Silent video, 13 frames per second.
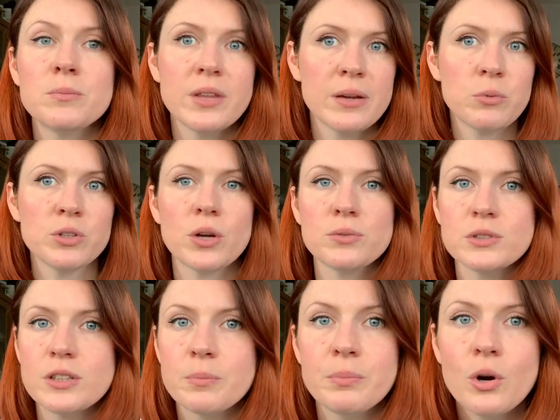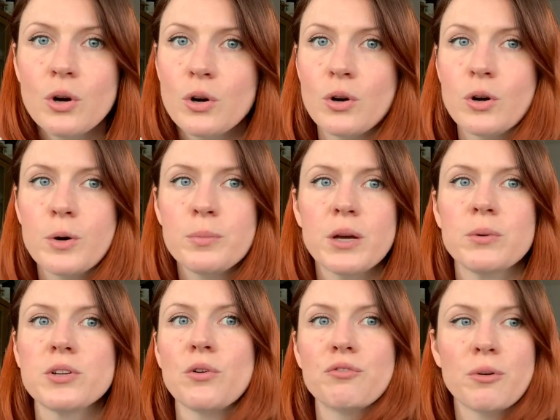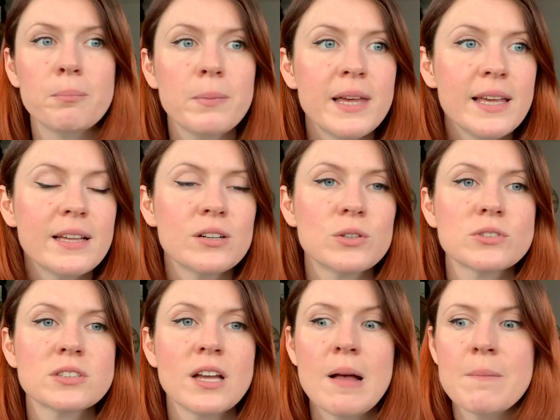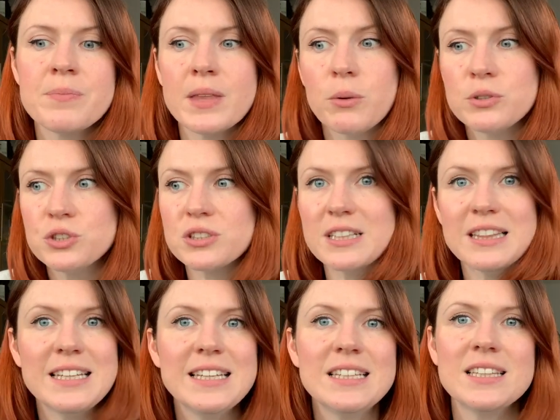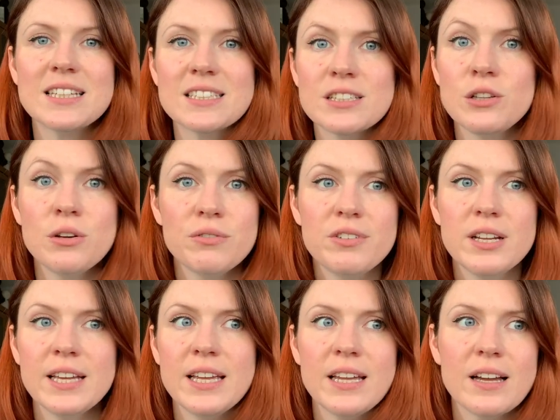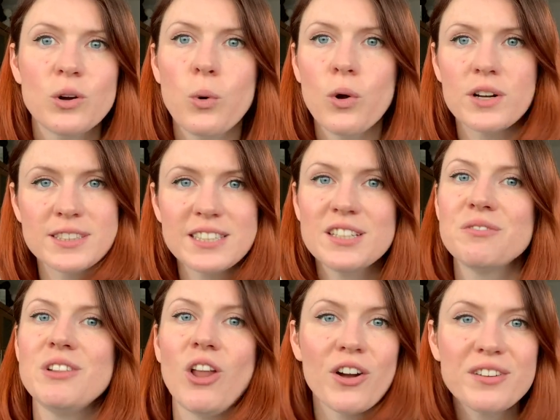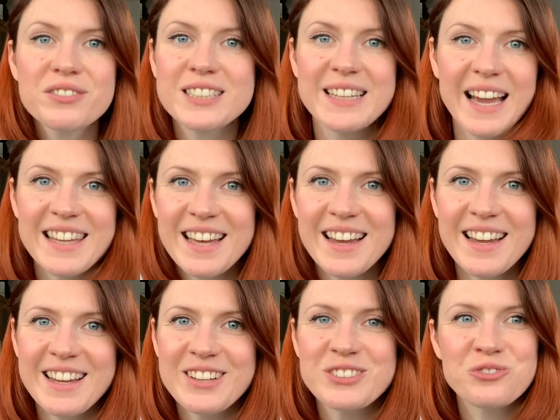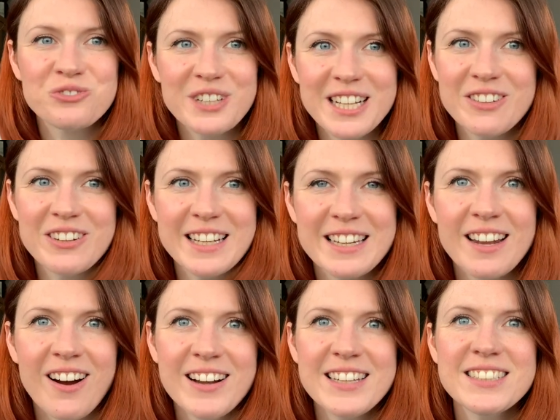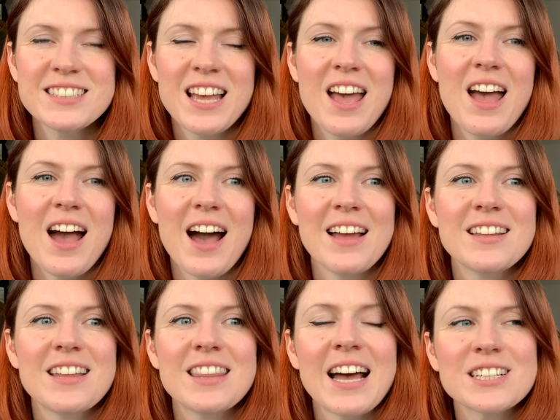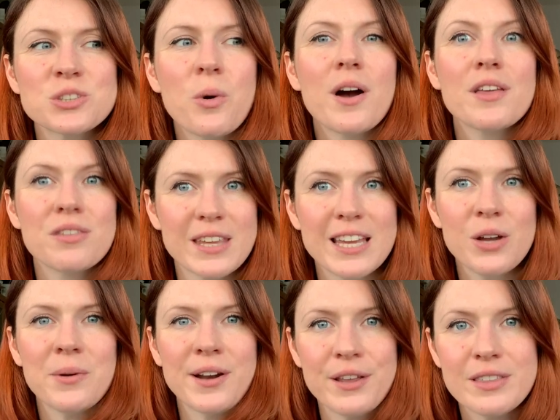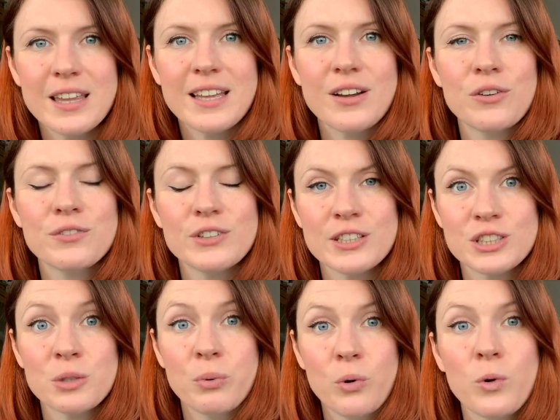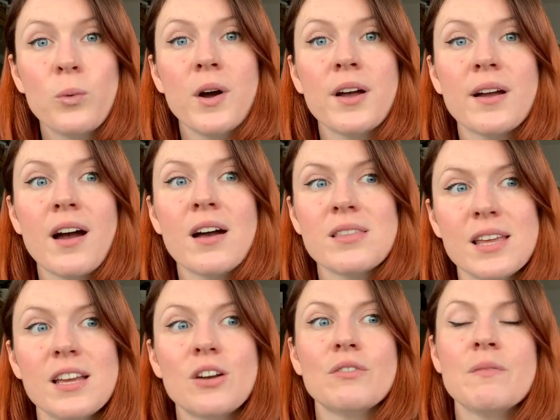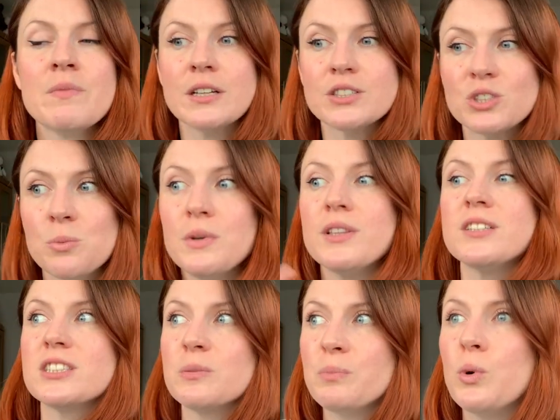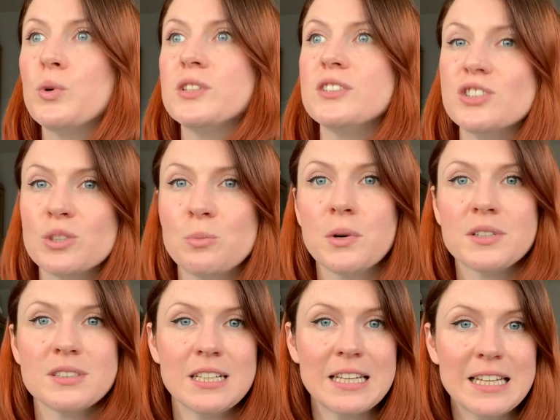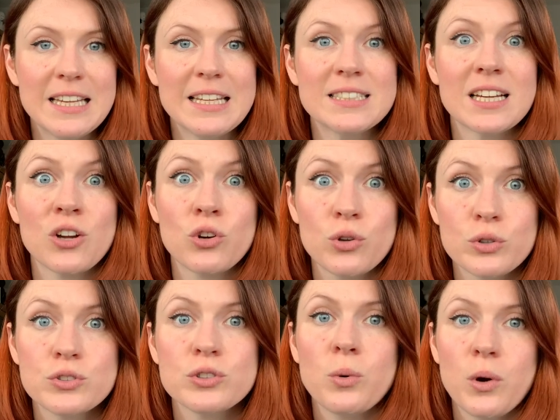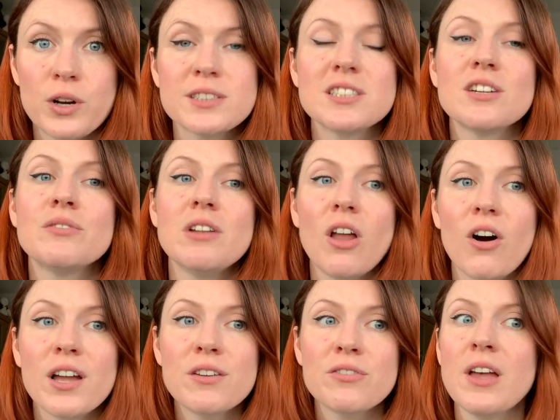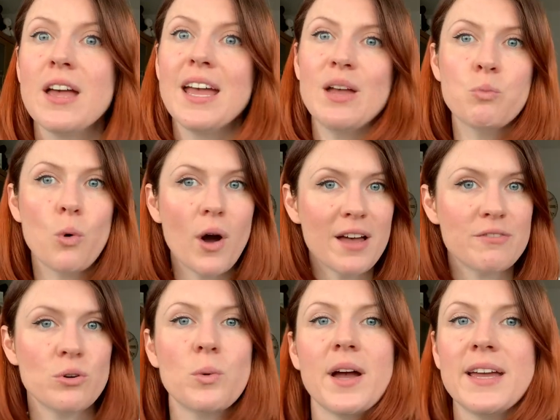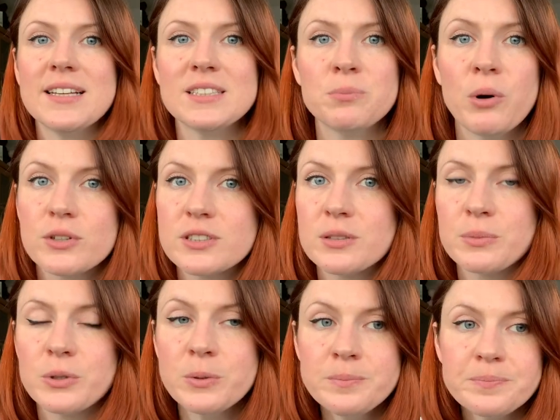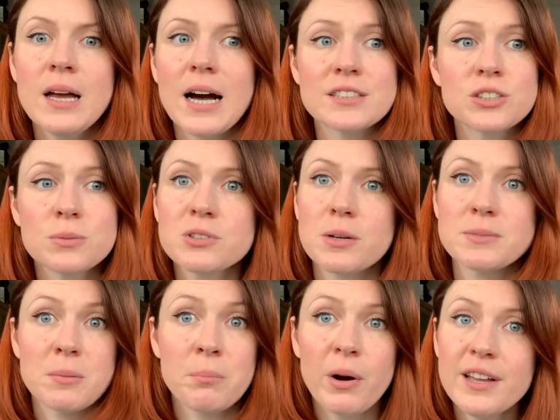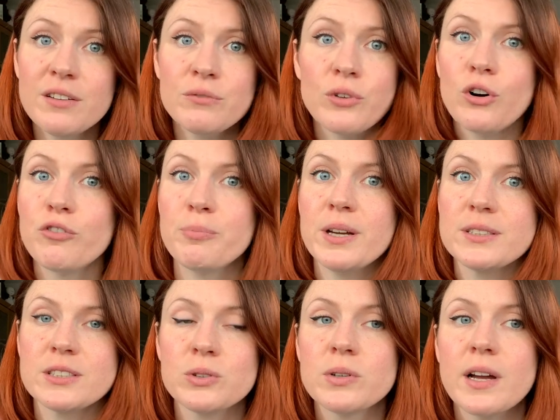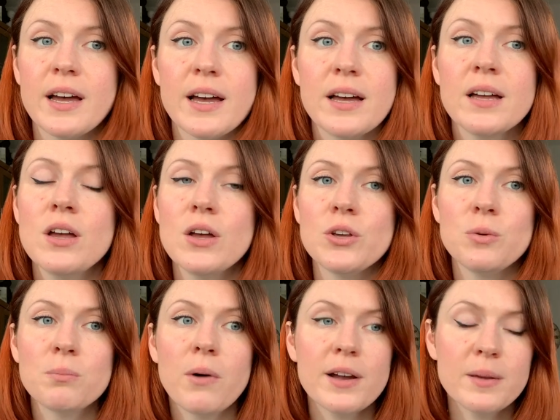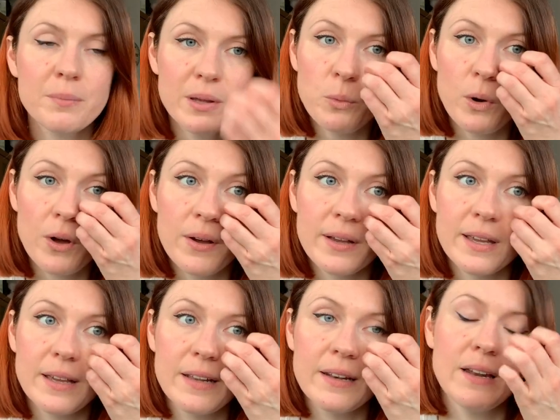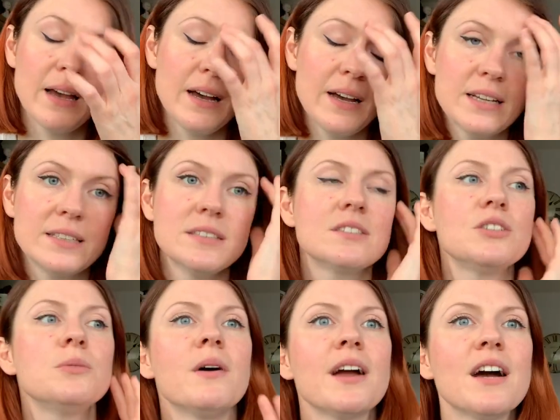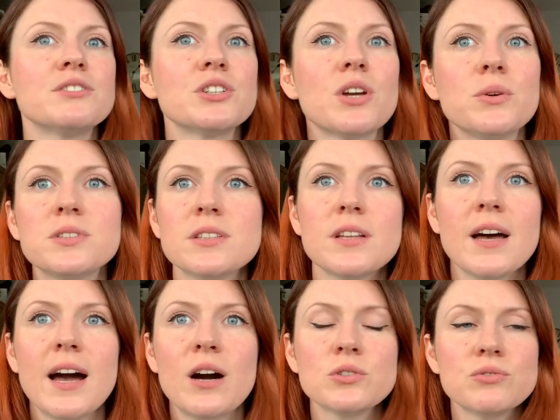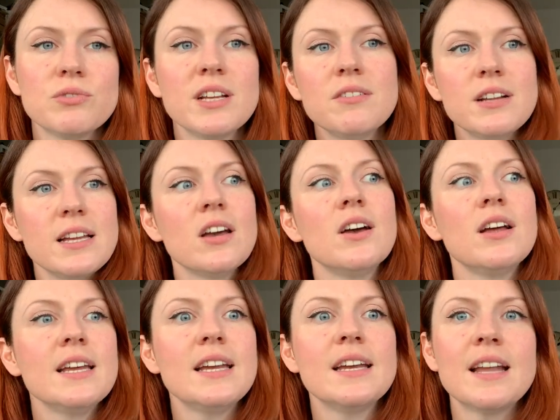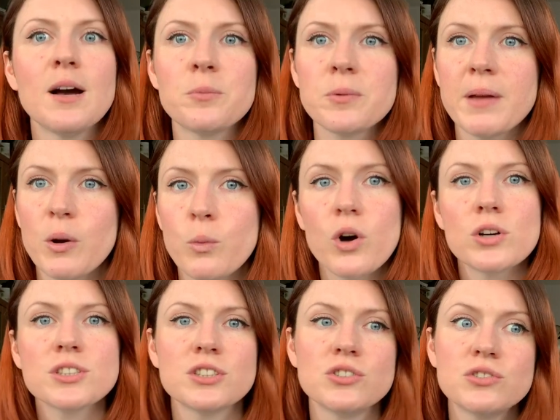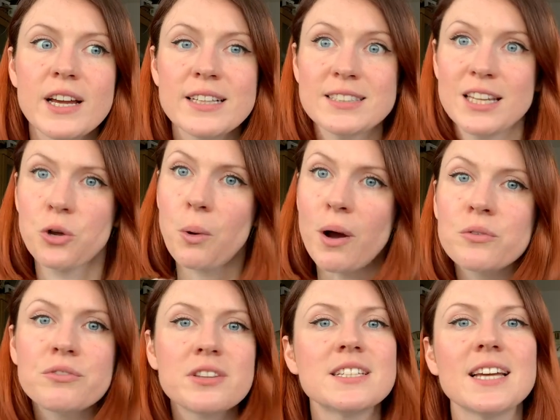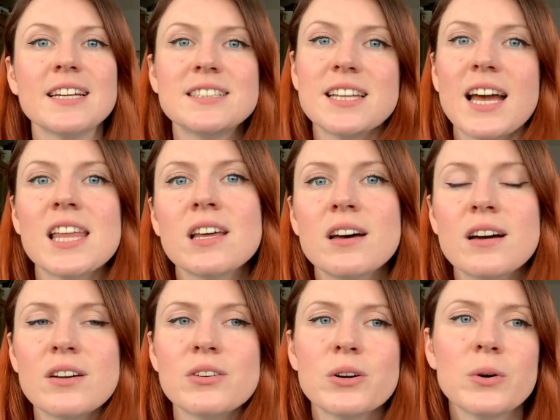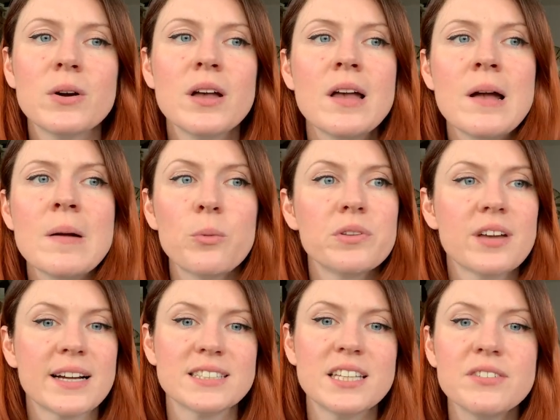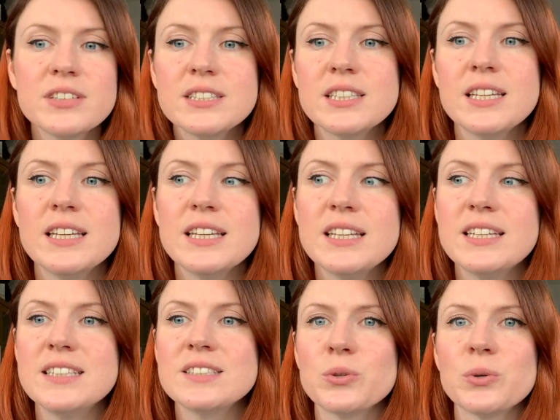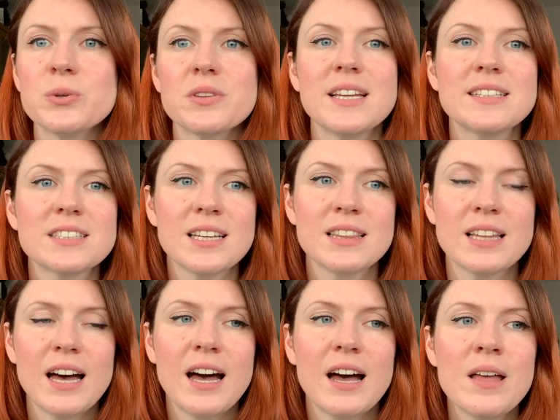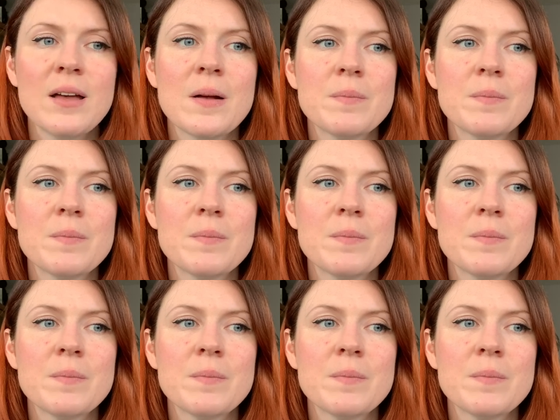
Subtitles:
They would go to the pub, they would go for meals. They would just lead this lovely quality of life together. It was really, really nice. And that's what I think when I think of a support worker. I think of someone that's supporting someone to lead a good quality of life in whatever way is possible. And sometimes it might involve personal care. You might be working and you might have to go to their house really, really early and help them get washed and dressed, and then you go out for the day together or help with activities or things like that.